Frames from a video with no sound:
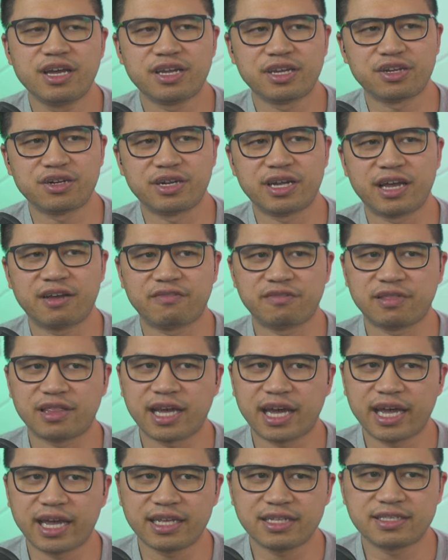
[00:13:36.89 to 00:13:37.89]
you don't have
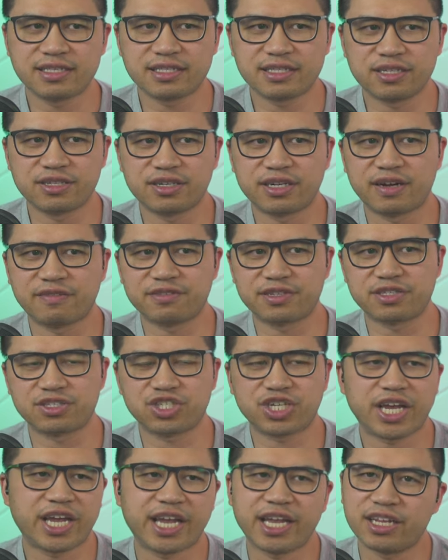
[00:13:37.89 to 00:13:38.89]
lights, you don't have to
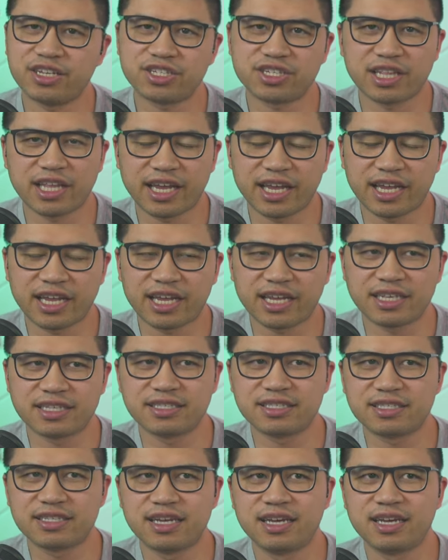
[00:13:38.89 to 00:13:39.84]
change lanes,